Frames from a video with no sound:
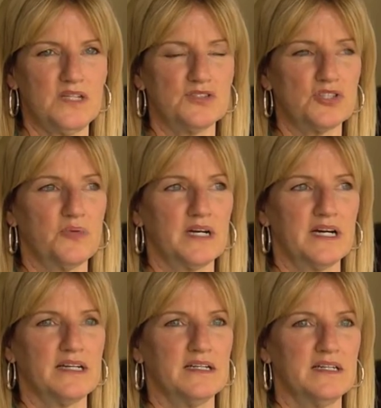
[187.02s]
So
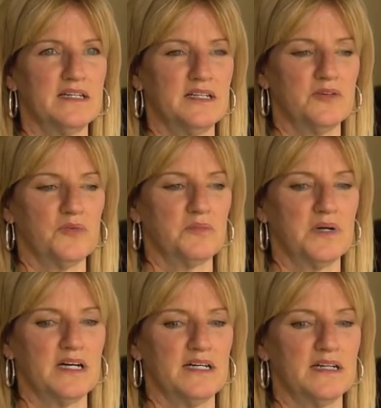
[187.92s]
when
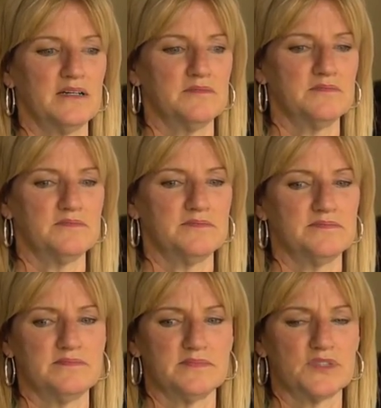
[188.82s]
my
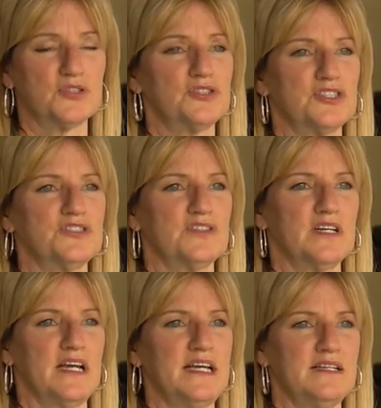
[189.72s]
surgeon
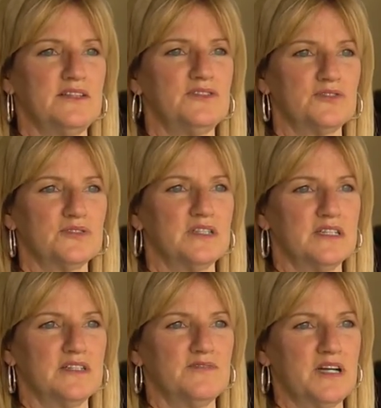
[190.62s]
said, hey, does your
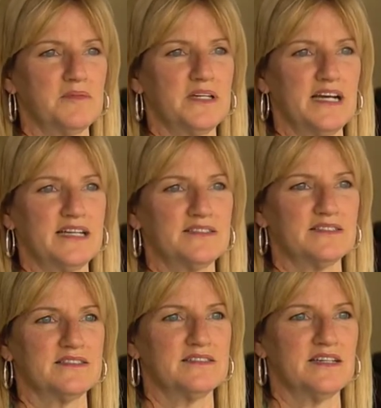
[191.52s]
family have
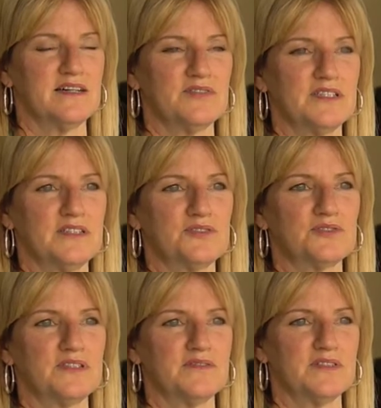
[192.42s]
a
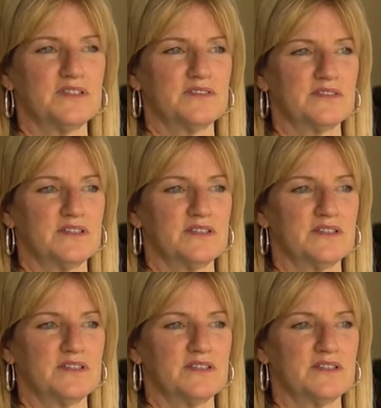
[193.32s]
history of this?